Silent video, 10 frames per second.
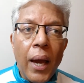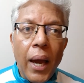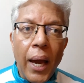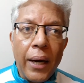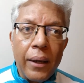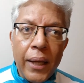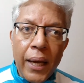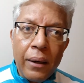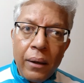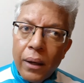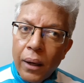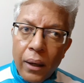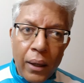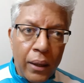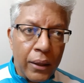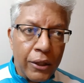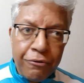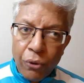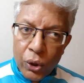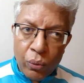And then the
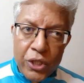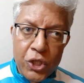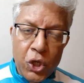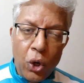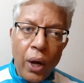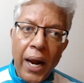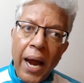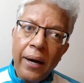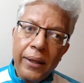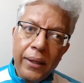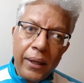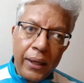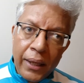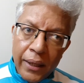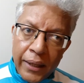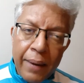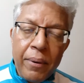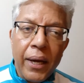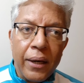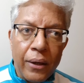fourth was drawn, and in the
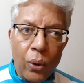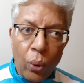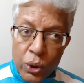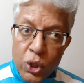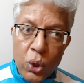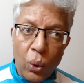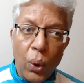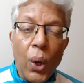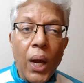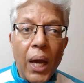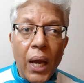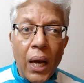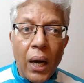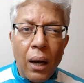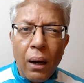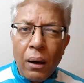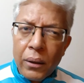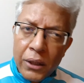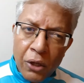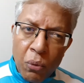tiebreaker also,
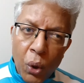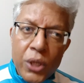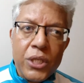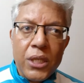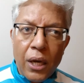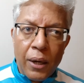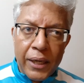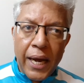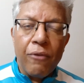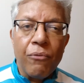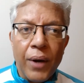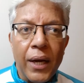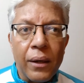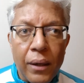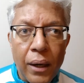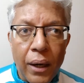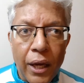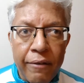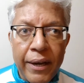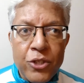there was a time when
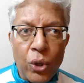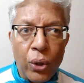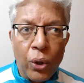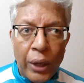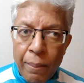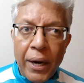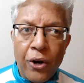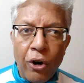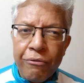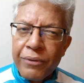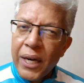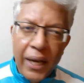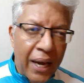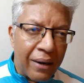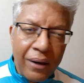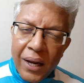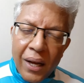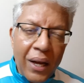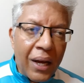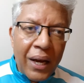Ivanchuk looked better off, then again
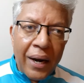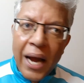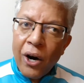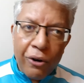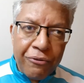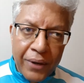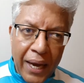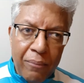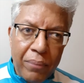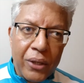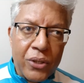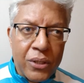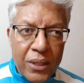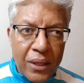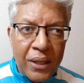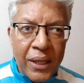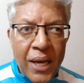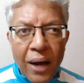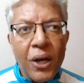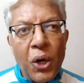ran out of time because the
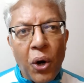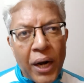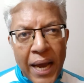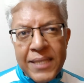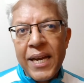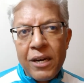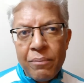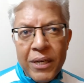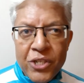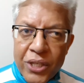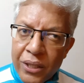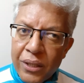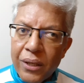younger lord, as I had mentioned